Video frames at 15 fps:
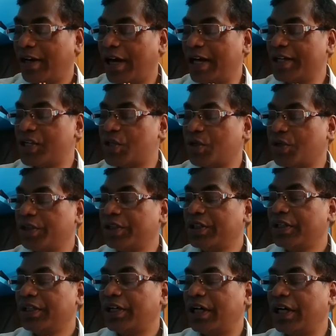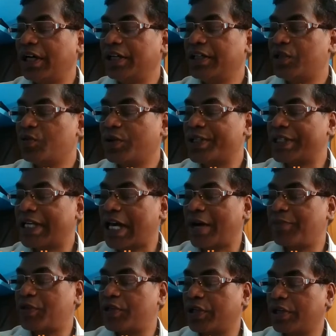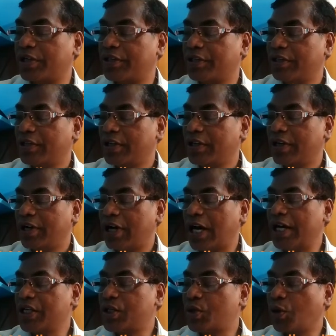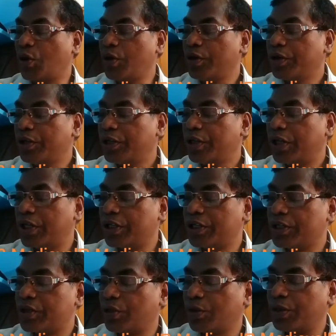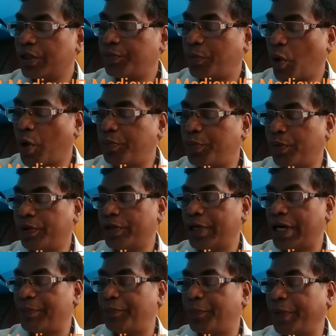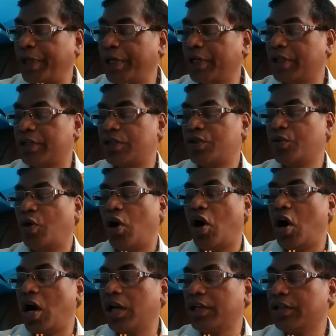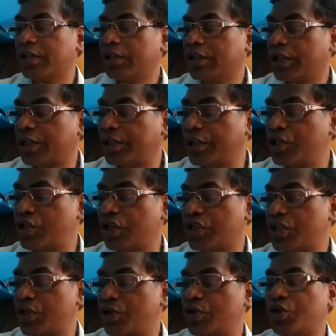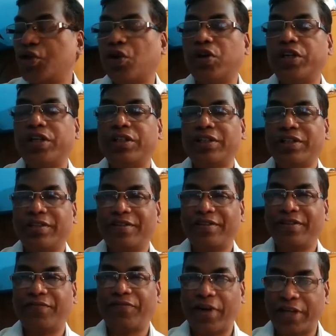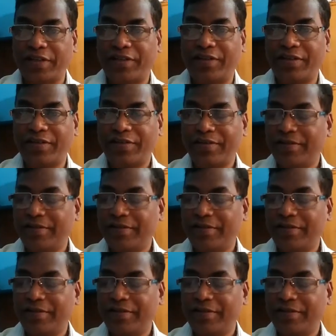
And so it was captured. And so the Pope appealed to all the Christians to join the fight.